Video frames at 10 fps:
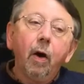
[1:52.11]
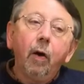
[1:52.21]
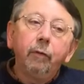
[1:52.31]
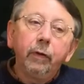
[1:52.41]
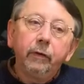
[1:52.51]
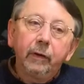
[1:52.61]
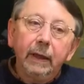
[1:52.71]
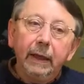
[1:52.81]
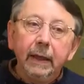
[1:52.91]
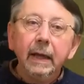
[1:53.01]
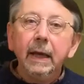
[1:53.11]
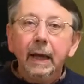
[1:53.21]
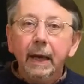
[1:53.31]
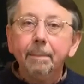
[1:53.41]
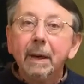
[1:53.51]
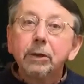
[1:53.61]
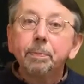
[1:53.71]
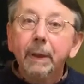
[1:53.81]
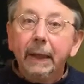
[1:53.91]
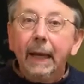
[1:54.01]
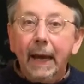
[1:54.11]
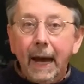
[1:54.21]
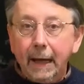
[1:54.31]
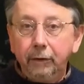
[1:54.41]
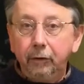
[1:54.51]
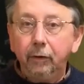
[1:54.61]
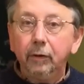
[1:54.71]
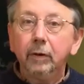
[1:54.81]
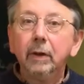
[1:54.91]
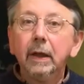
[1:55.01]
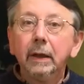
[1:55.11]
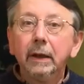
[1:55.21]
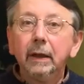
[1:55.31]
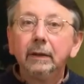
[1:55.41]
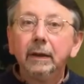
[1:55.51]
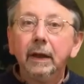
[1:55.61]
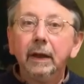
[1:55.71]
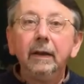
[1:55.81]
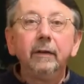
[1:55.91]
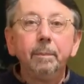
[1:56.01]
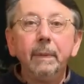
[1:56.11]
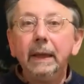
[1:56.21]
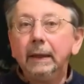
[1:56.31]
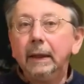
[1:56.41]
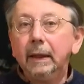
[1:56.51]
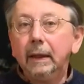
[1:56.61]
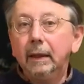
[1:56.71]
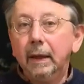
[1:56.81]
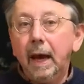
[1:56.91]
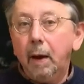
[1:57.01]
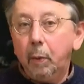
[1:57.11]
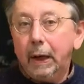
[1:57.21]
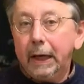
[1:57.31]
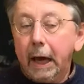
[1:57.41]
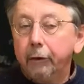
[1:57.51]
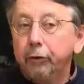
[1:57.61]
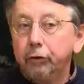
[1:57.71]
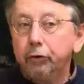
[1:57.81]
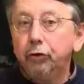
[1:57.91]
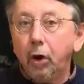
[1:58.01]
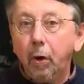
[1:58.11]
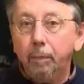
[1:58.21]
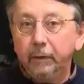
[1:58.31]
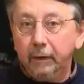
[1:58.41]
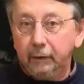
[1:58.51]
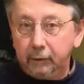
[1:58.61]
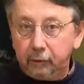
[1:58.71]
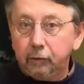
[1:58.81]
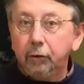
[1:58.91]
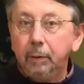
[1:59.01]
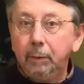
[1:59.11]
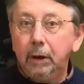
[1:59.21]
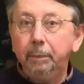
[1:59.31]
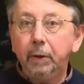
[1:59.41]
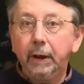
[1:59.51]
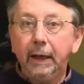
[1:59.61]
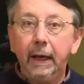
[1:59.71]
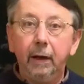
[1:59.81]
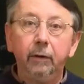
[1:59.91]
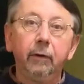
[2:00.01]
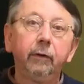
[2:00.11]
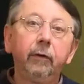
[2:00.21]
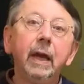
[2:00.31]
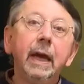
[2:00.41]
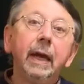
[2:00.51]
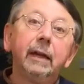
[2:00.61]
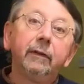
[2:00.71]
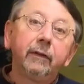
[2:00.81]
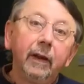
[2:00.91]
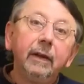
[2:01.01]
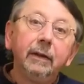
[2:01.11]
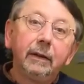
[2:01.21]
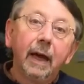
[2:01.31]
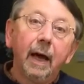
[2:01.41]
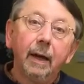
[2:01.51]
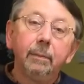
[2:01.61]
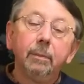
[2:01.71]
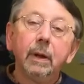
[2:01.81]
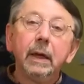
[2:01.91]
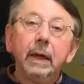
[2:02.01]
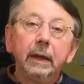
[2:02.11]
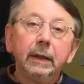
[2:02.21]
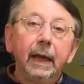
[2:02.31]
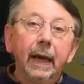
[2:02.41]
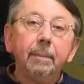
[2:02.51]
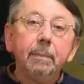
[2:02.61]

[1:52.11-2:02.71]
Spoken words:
obviously, a much bigger action that is making our current jobs extremely precarious, and at the same time, they are